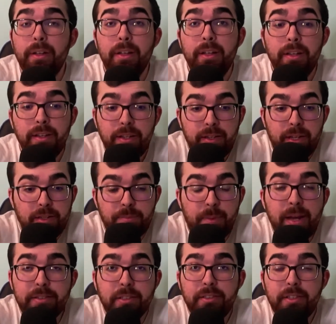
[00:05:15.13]
That's
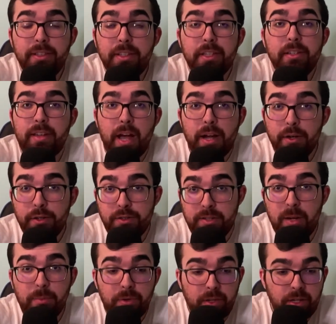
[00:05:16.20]
basically the entire
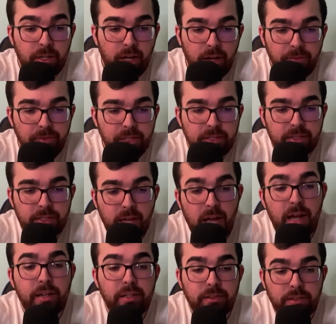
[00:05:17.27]
summary of this
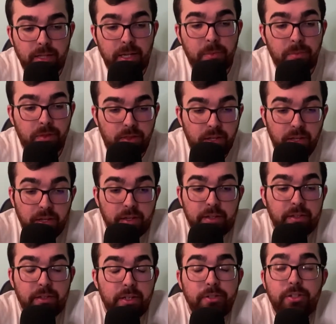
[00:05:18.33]
goddamn thing.
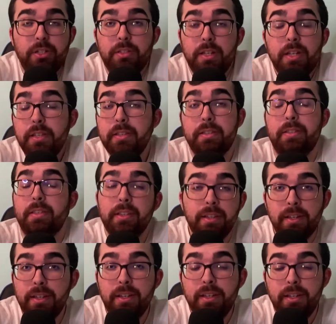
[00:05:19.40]
It just is.
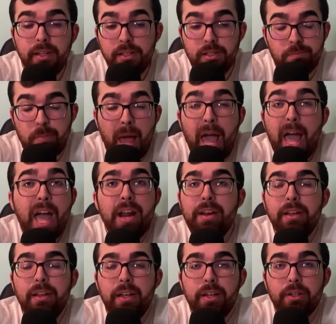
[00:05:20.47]
It's bad.
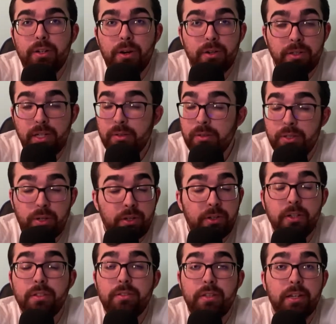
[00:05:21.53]
And Carter
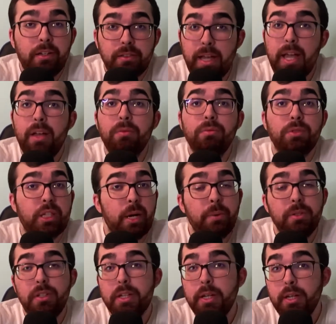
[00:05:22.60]
Hart settled down. You go
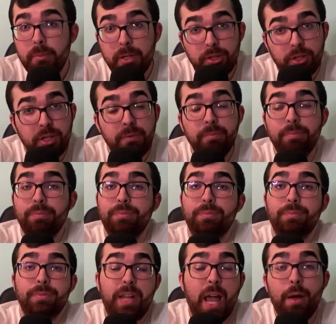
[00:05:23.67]
into the intermission,
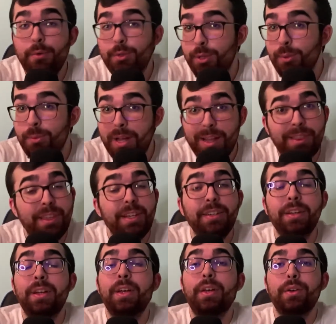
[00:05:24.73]
down 2-0.
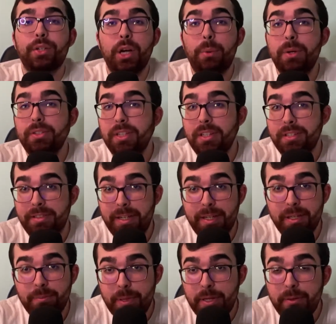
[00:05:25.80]
Go into the
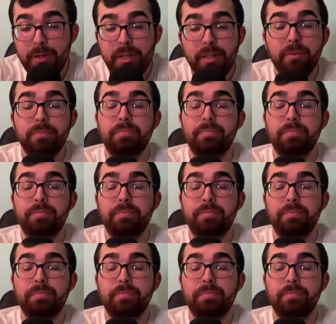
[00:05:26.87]
second period.